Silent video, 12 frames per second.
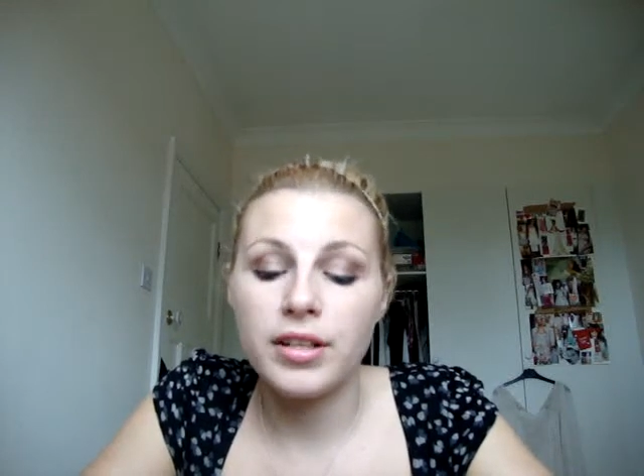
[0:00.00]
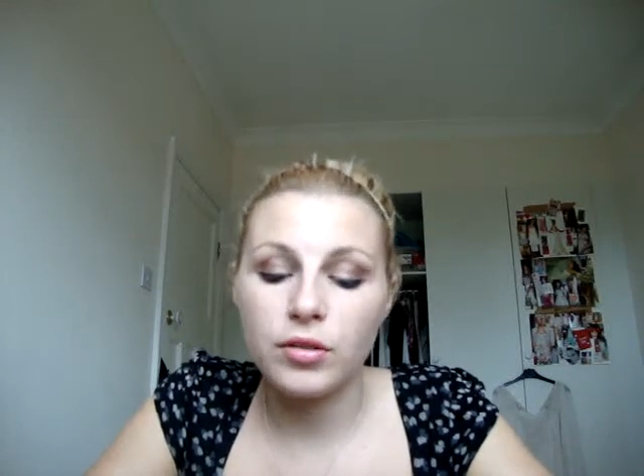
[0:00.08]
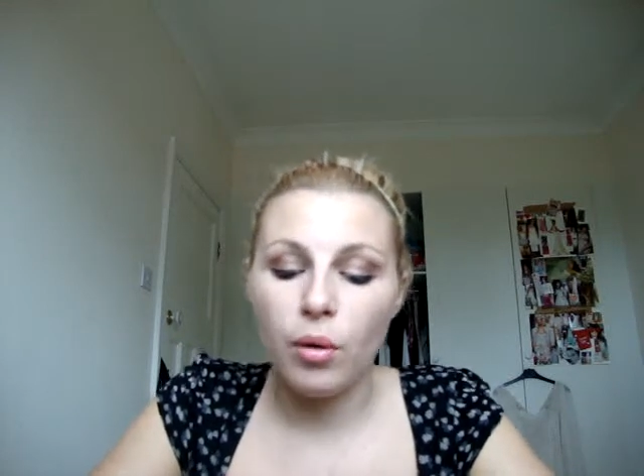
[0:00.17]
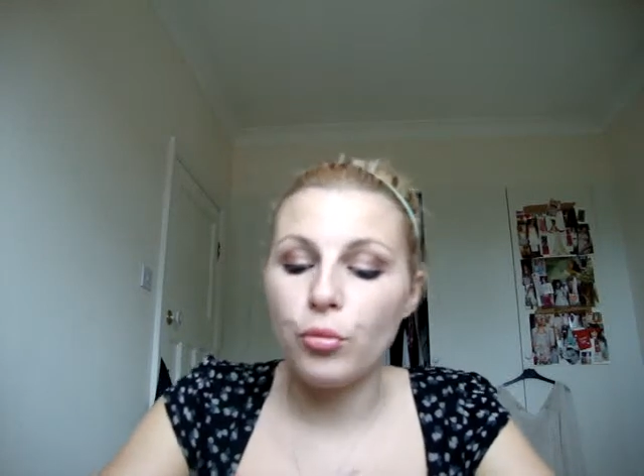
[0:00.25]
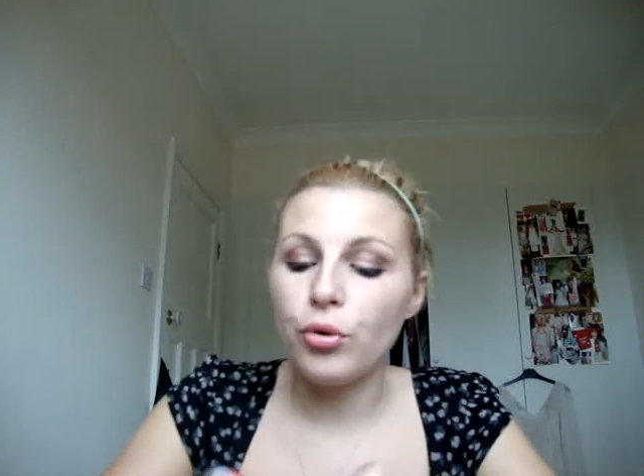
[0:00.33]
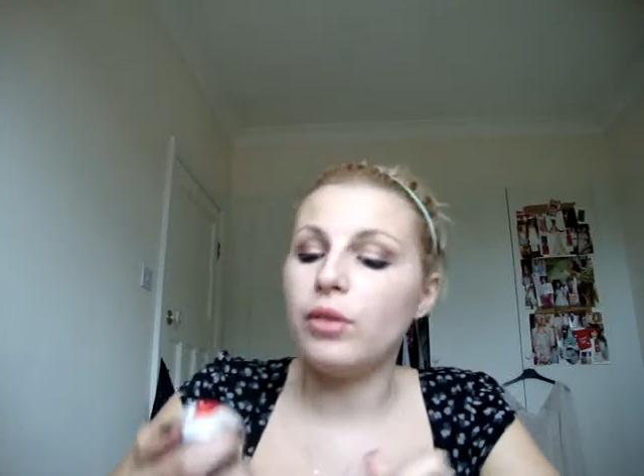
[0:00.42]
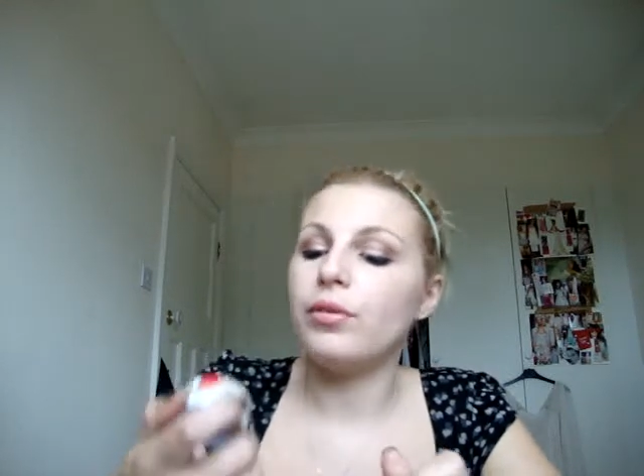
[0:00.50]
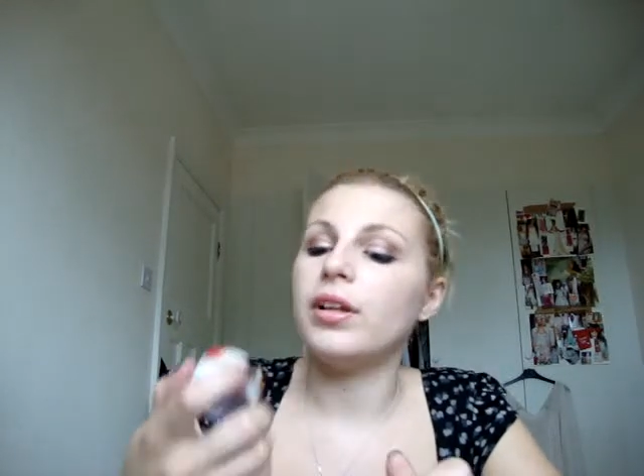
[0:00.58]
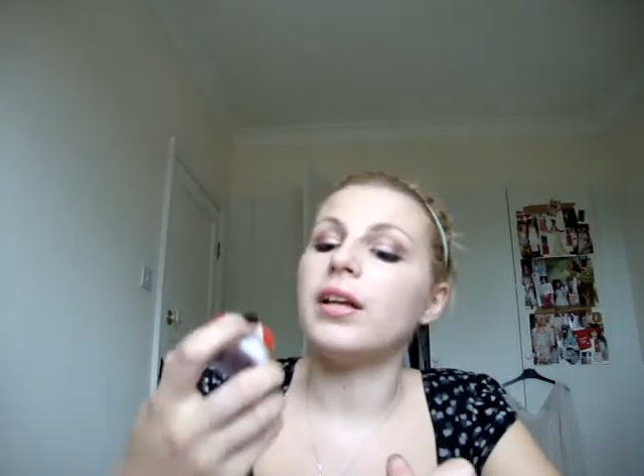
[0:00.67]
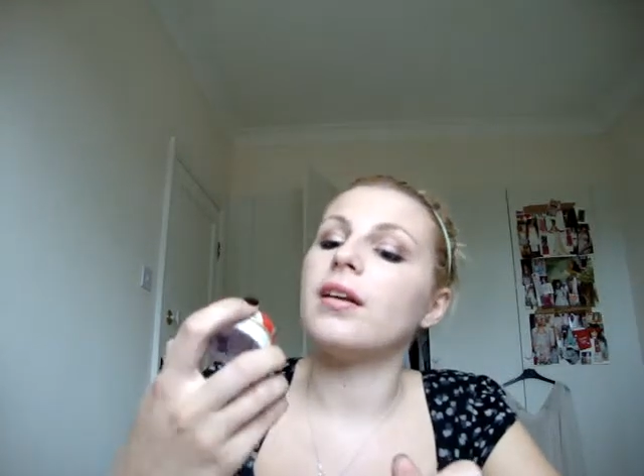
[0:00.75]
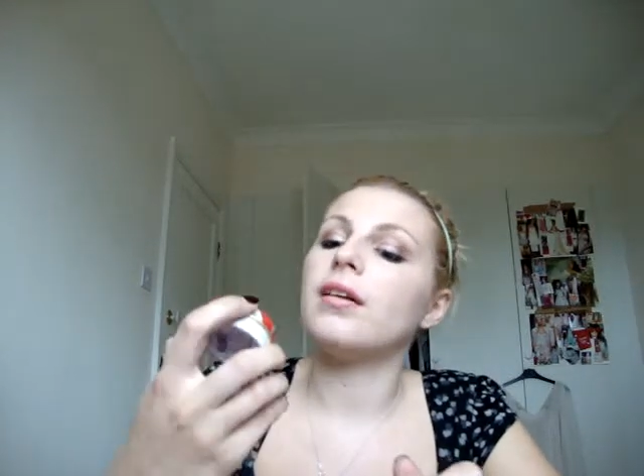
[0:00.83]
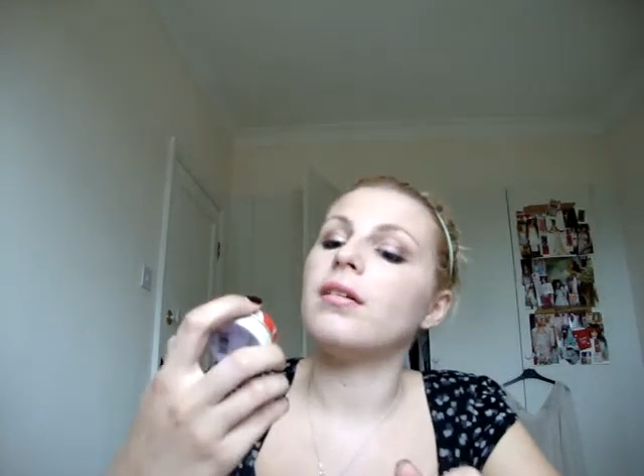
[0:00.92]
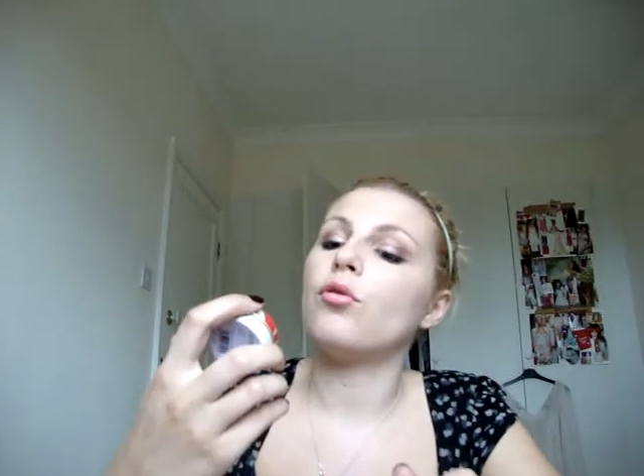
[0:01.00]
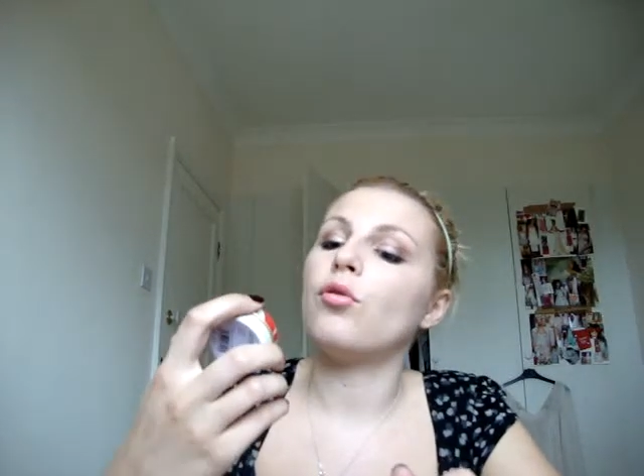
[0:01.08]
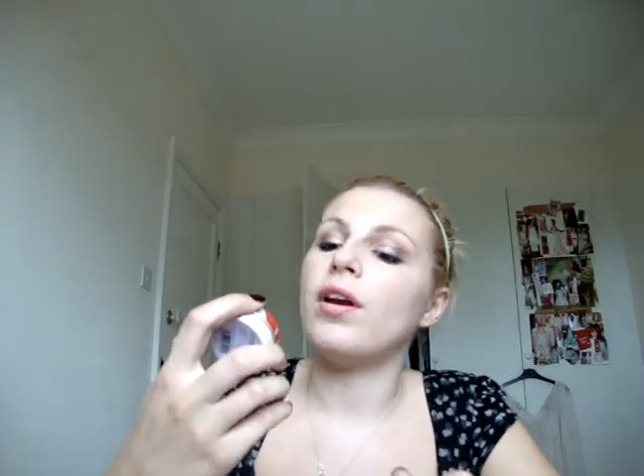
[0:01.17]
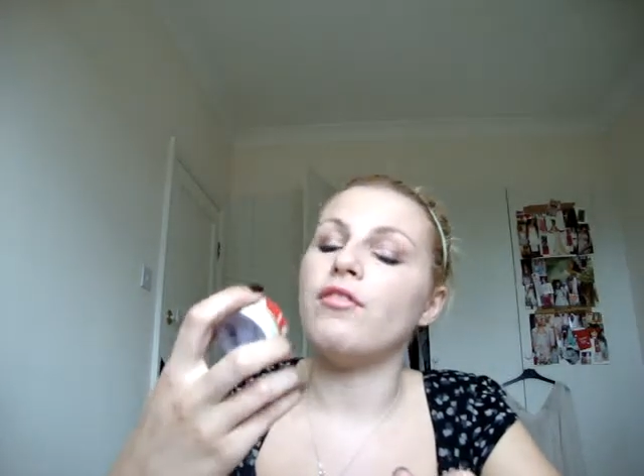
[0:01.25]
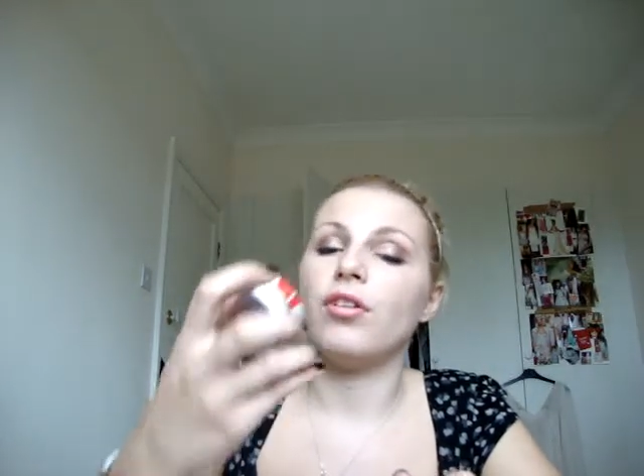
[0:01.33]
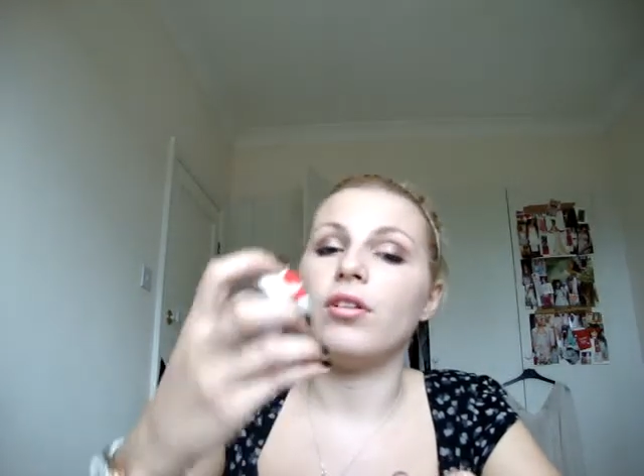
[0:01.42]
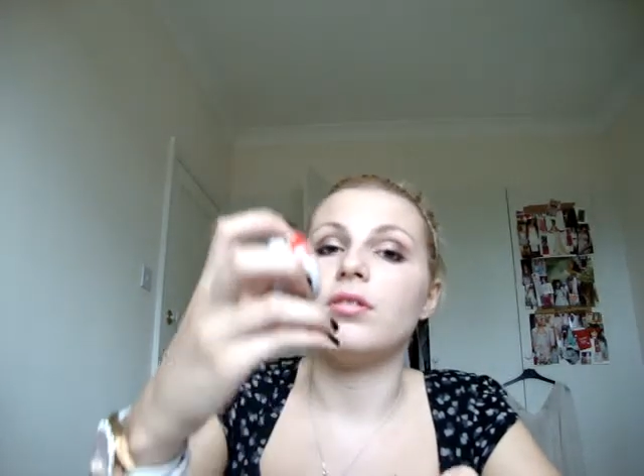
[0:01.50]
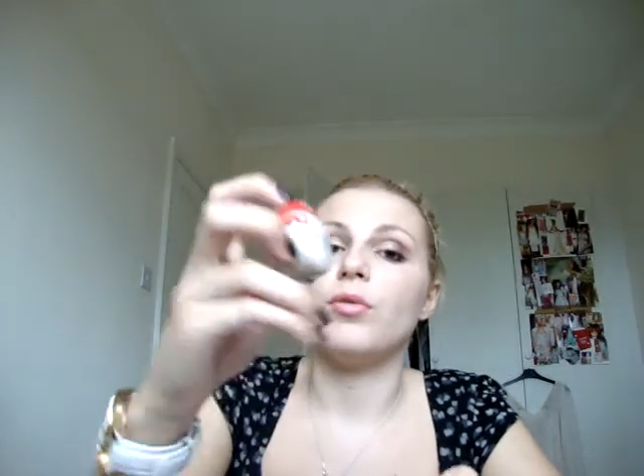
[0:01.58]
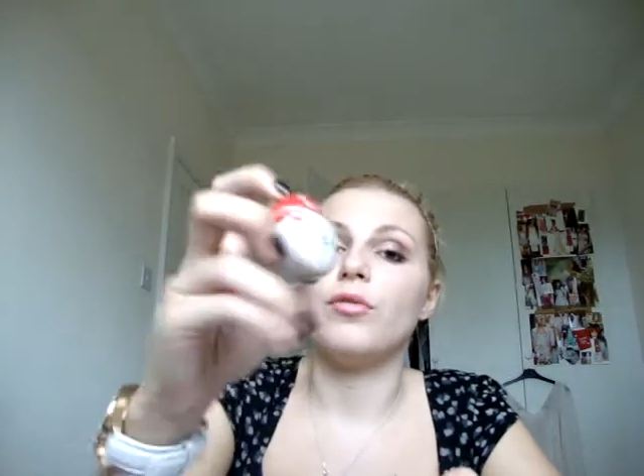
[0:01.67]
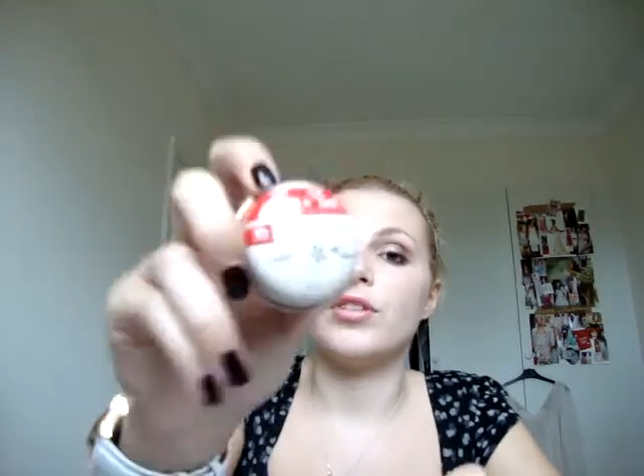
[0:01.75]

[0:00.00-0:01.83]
So I'm really, really grateful to have